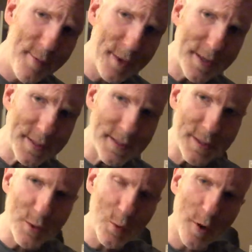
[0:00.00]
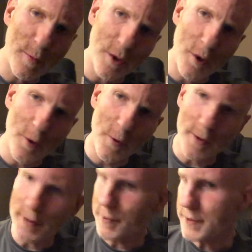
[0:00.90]
because this is where we go
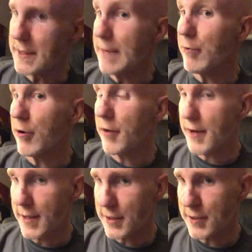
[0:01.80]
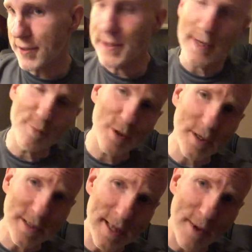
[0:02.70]
a little deeper into the
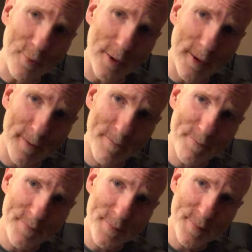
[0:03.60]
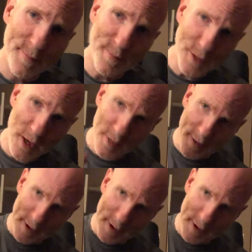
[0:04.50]
subjects that we talk